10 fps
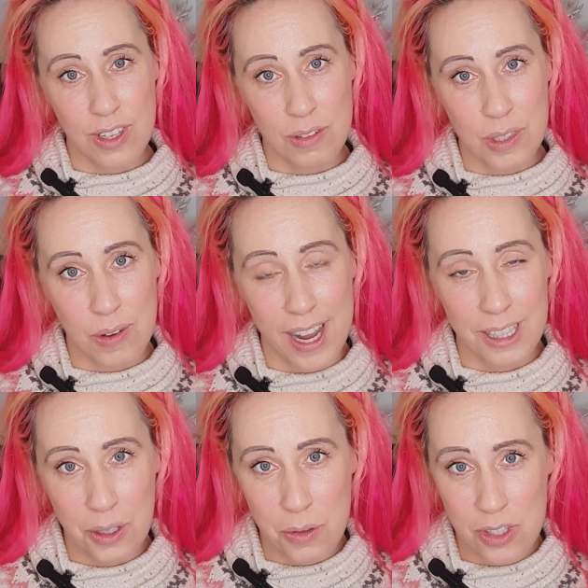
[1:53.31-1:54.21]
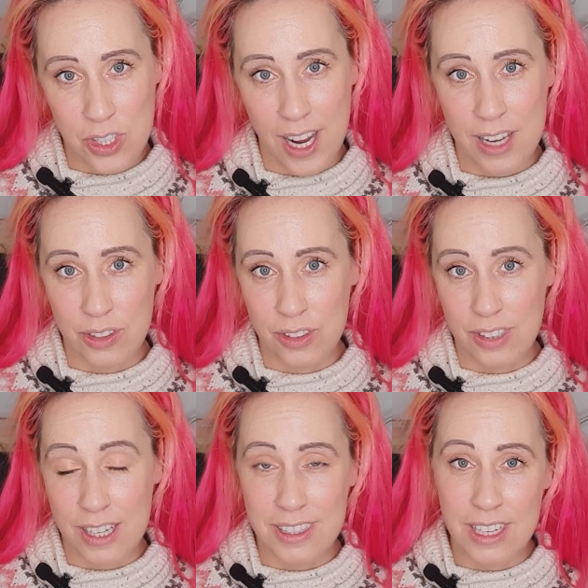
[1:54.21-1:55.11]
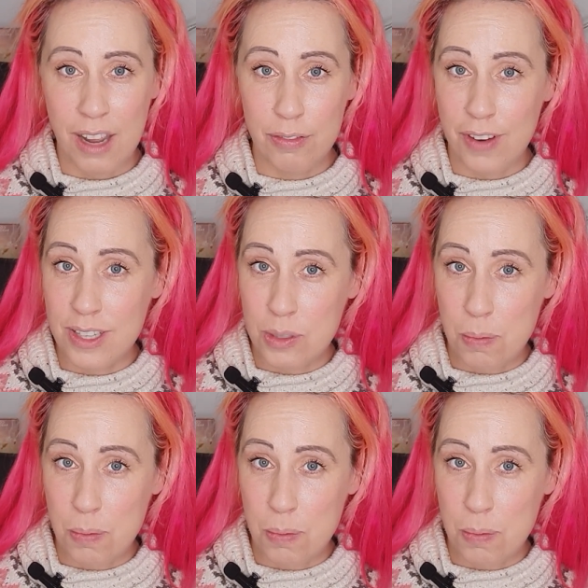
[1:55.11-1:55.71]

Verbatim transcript: I was quite a loner child. I did have friends,